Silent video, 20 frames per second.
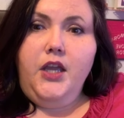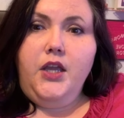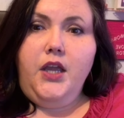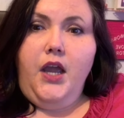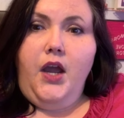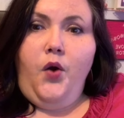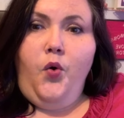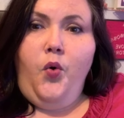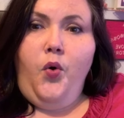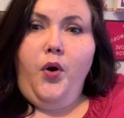
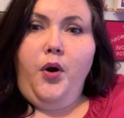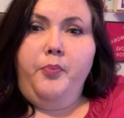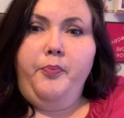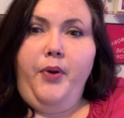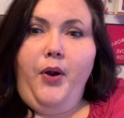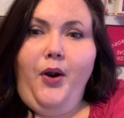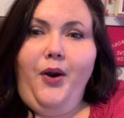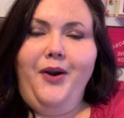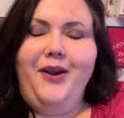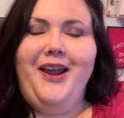or
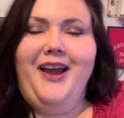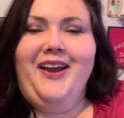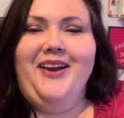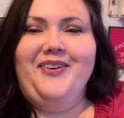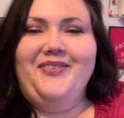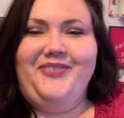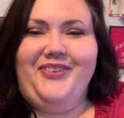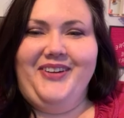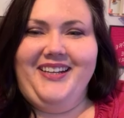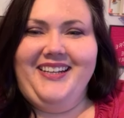part
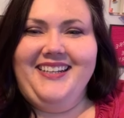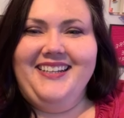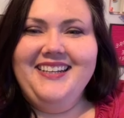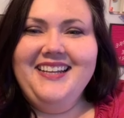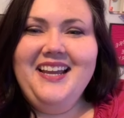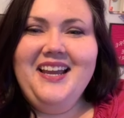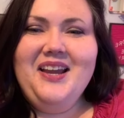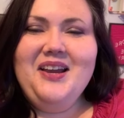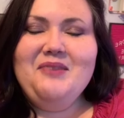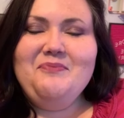of
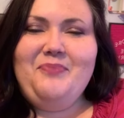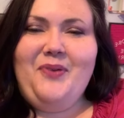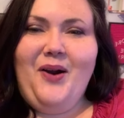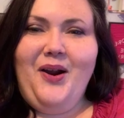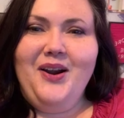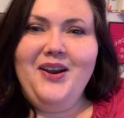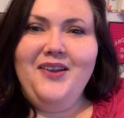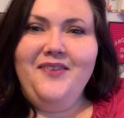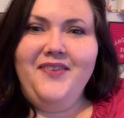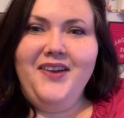
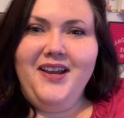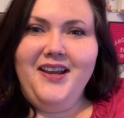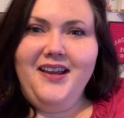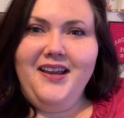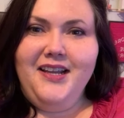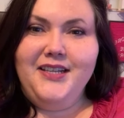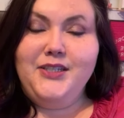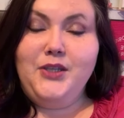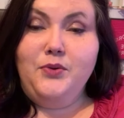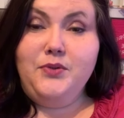a
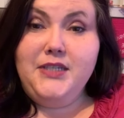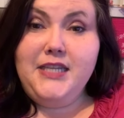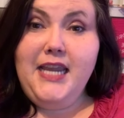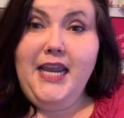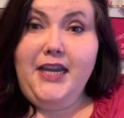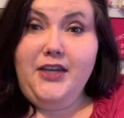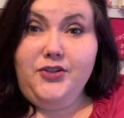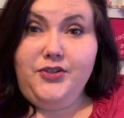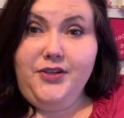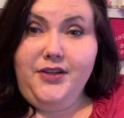
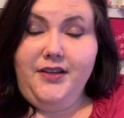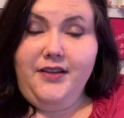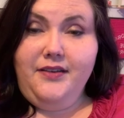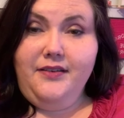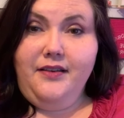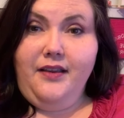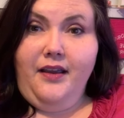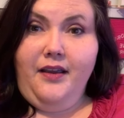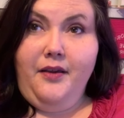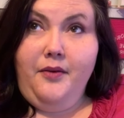
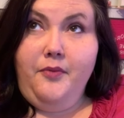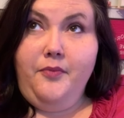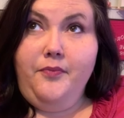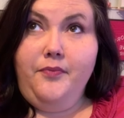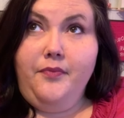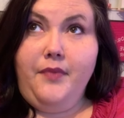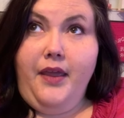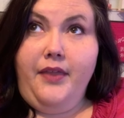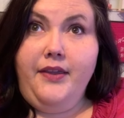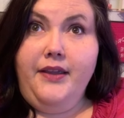association,
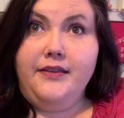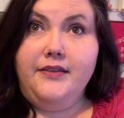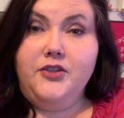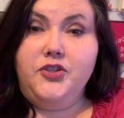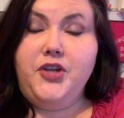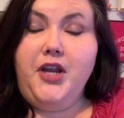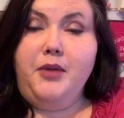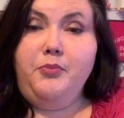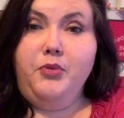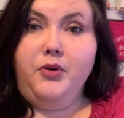I think
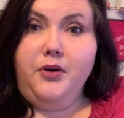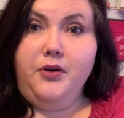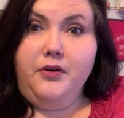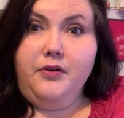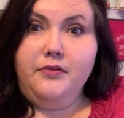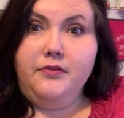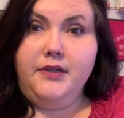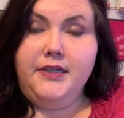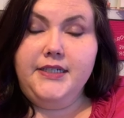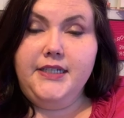the
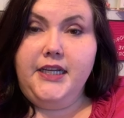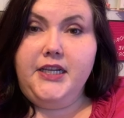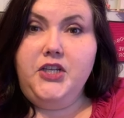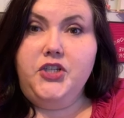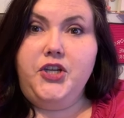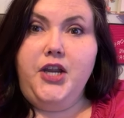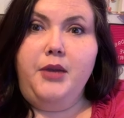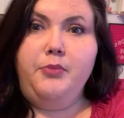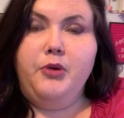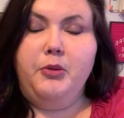Kentucky
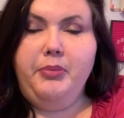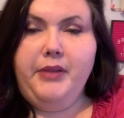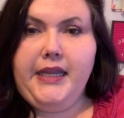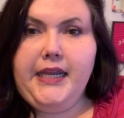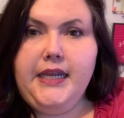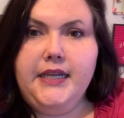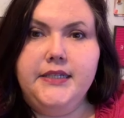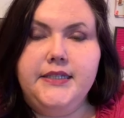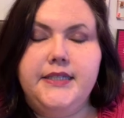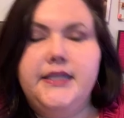Chamber
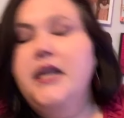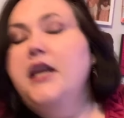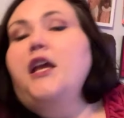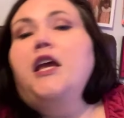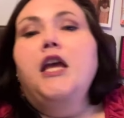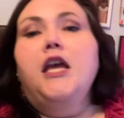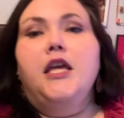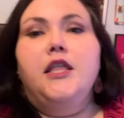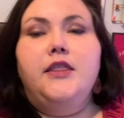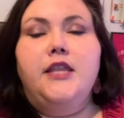plans,
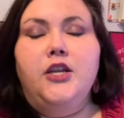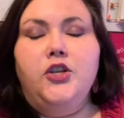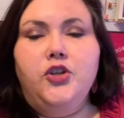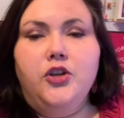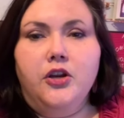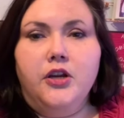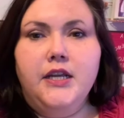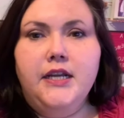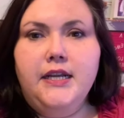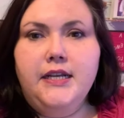then
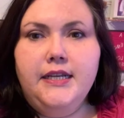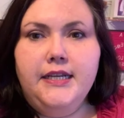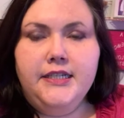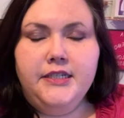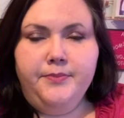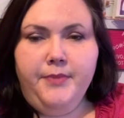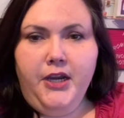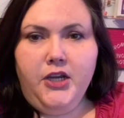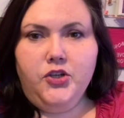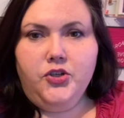you're going to need to
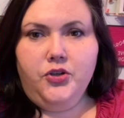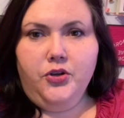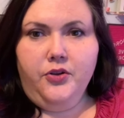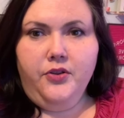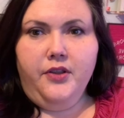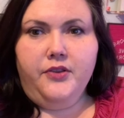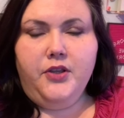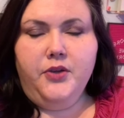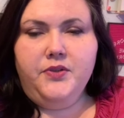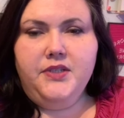make sure
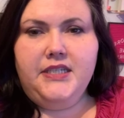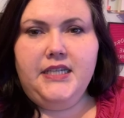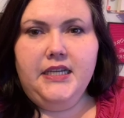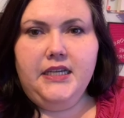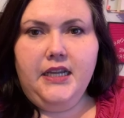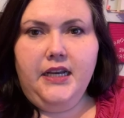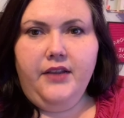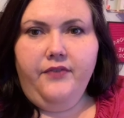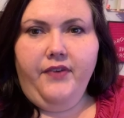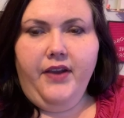that those
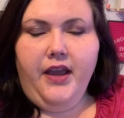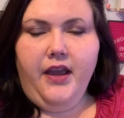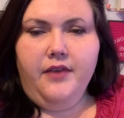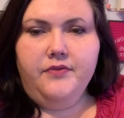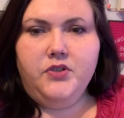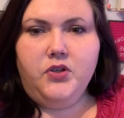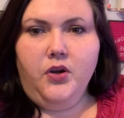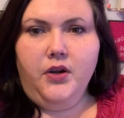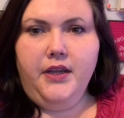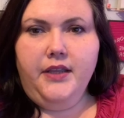
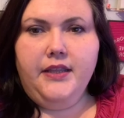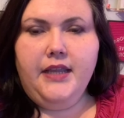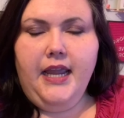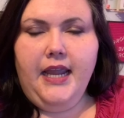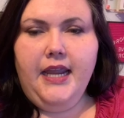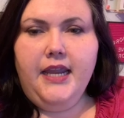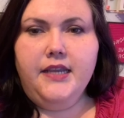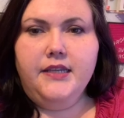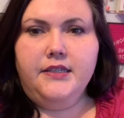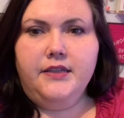1095s are in the
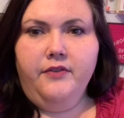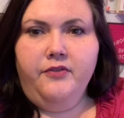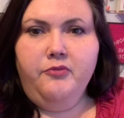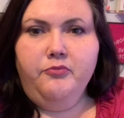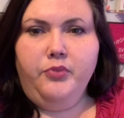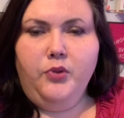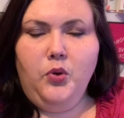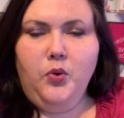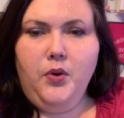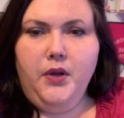hands of
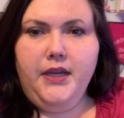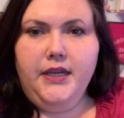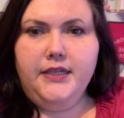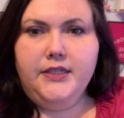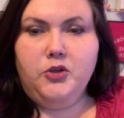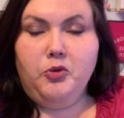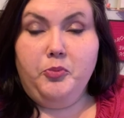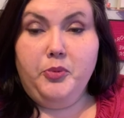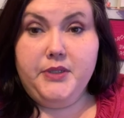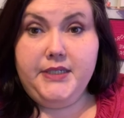
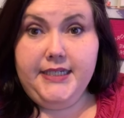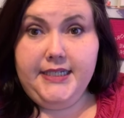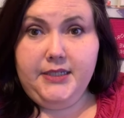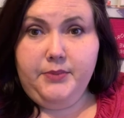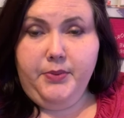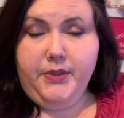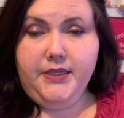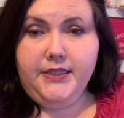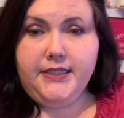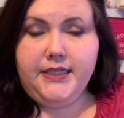employees or
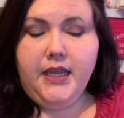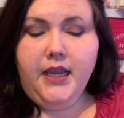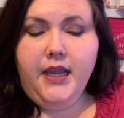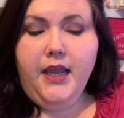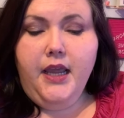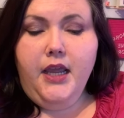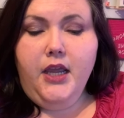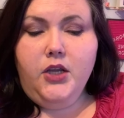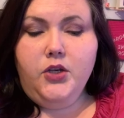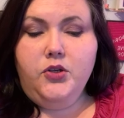participants
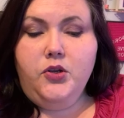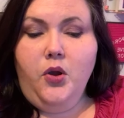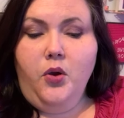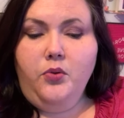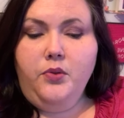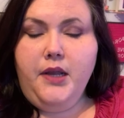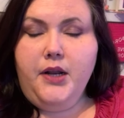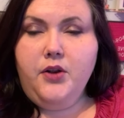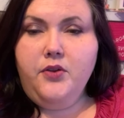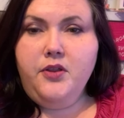no
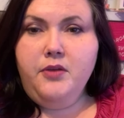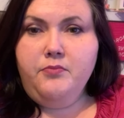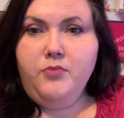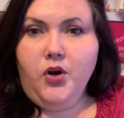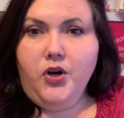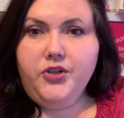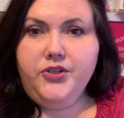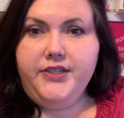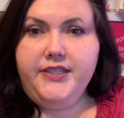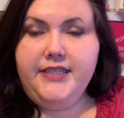later than
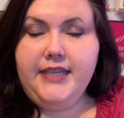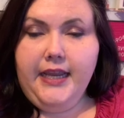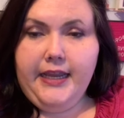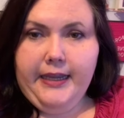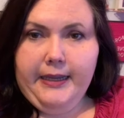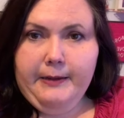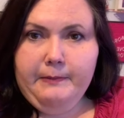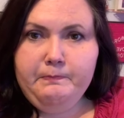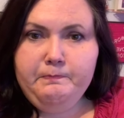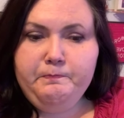March
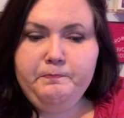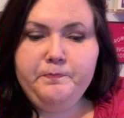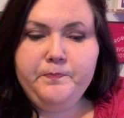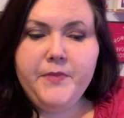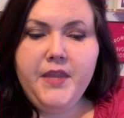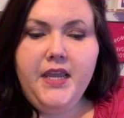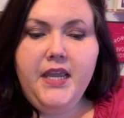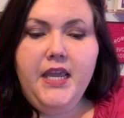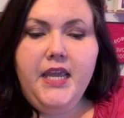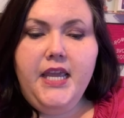2nd.
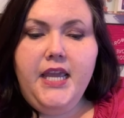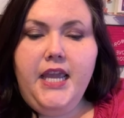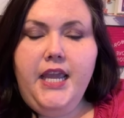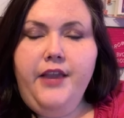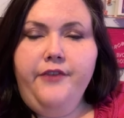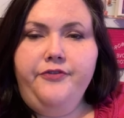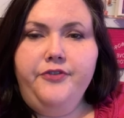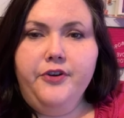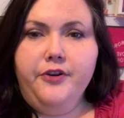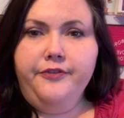
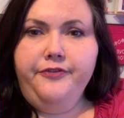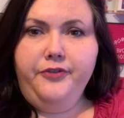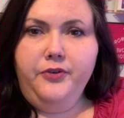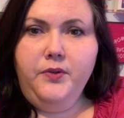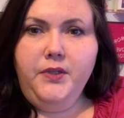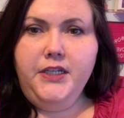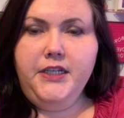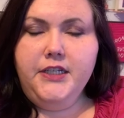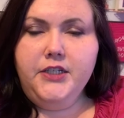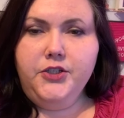If you're
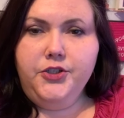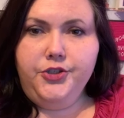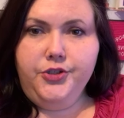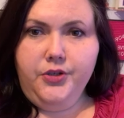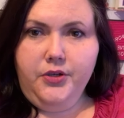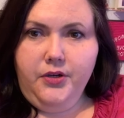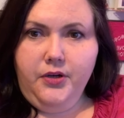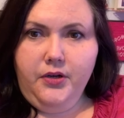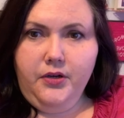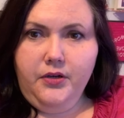fully
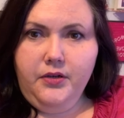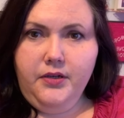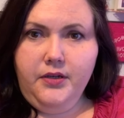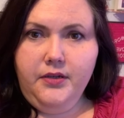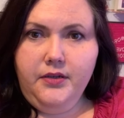insured,